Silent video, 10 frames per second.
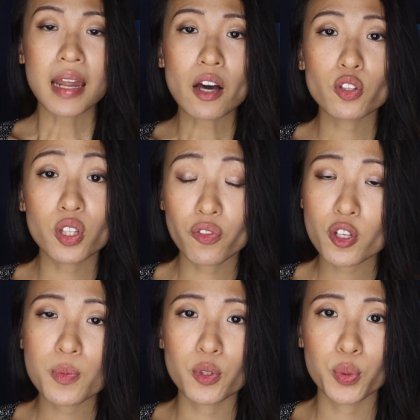Now, the
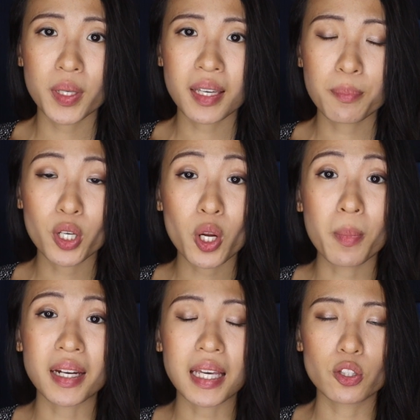difference between putting your
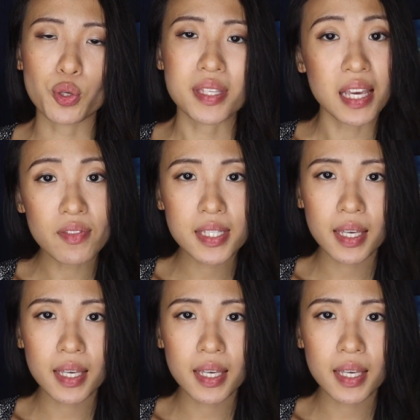money into a savings